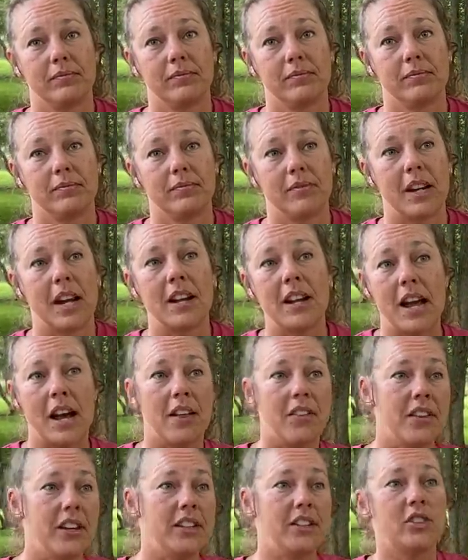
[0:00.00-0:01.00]
That's and it. Now
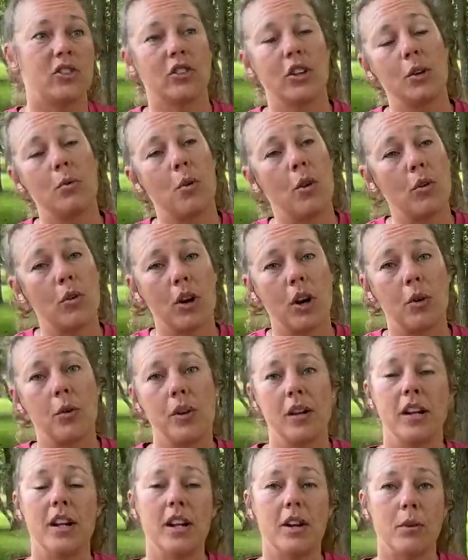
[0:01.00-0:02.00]
these three won't go
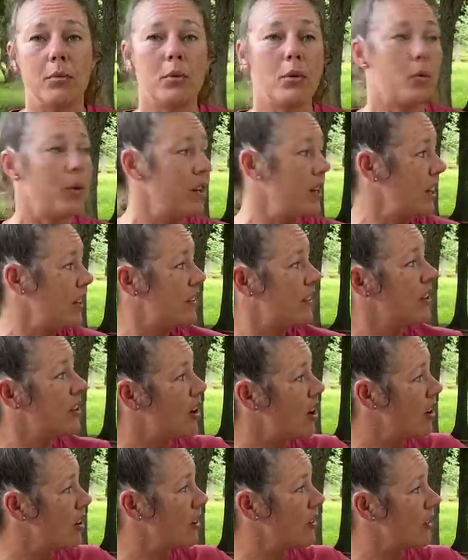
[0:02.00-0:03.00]
in here, but we need the
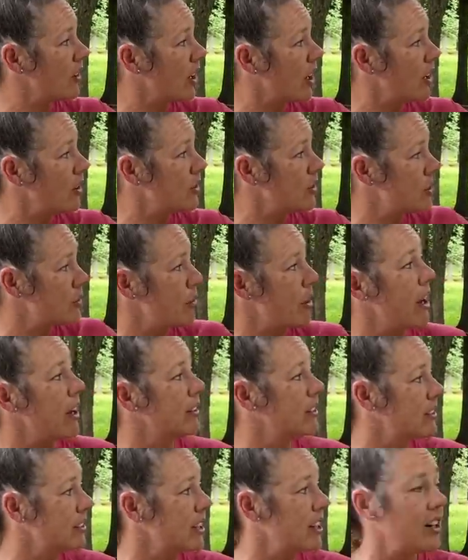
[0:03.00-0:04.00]
don the goats
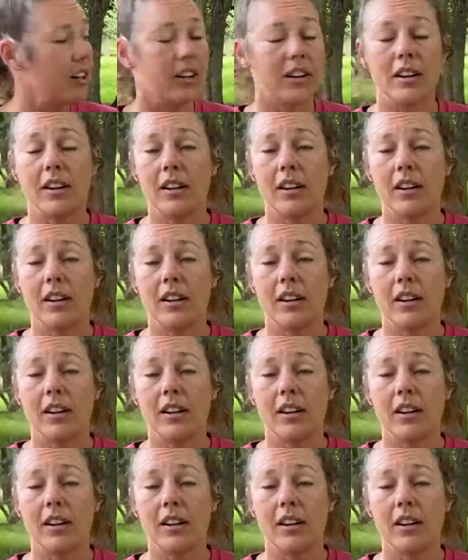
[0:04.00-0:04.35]
past here.